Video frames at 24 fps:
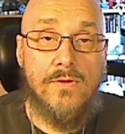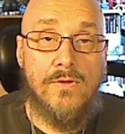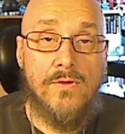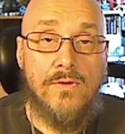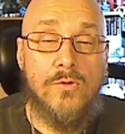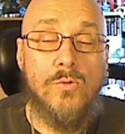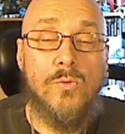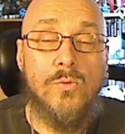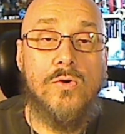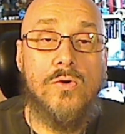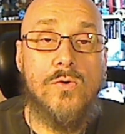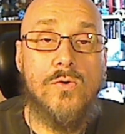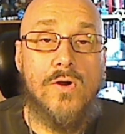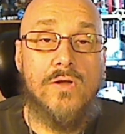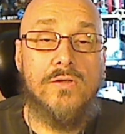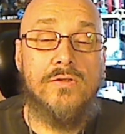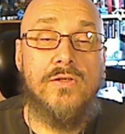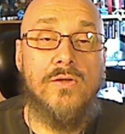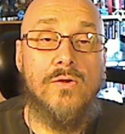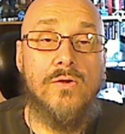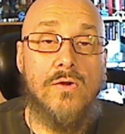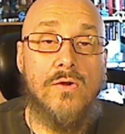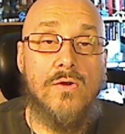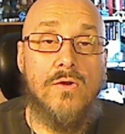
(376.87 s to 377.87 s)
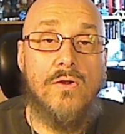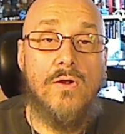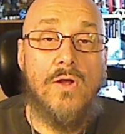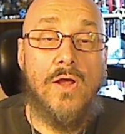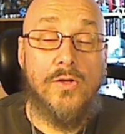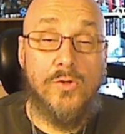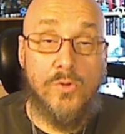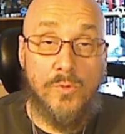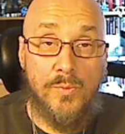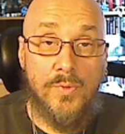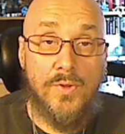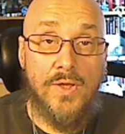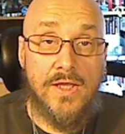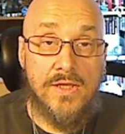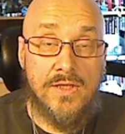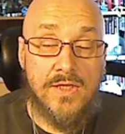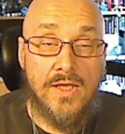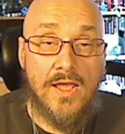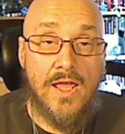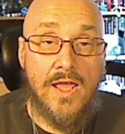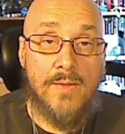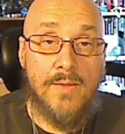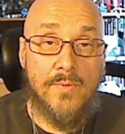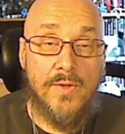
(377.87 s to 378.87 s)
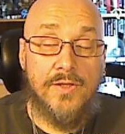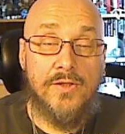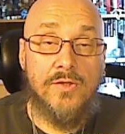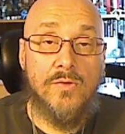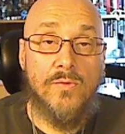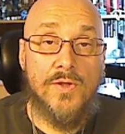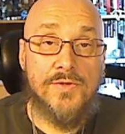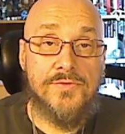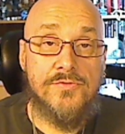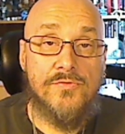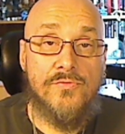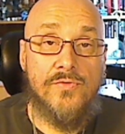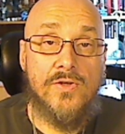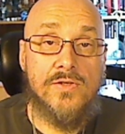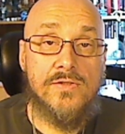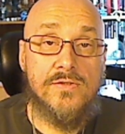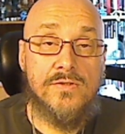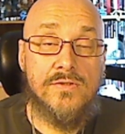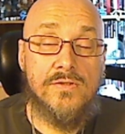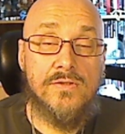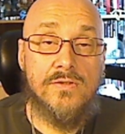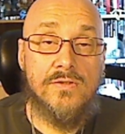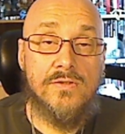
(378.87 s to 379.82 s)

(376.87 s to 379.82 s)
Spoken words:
You will go out there and you'll play the game like the rest of us.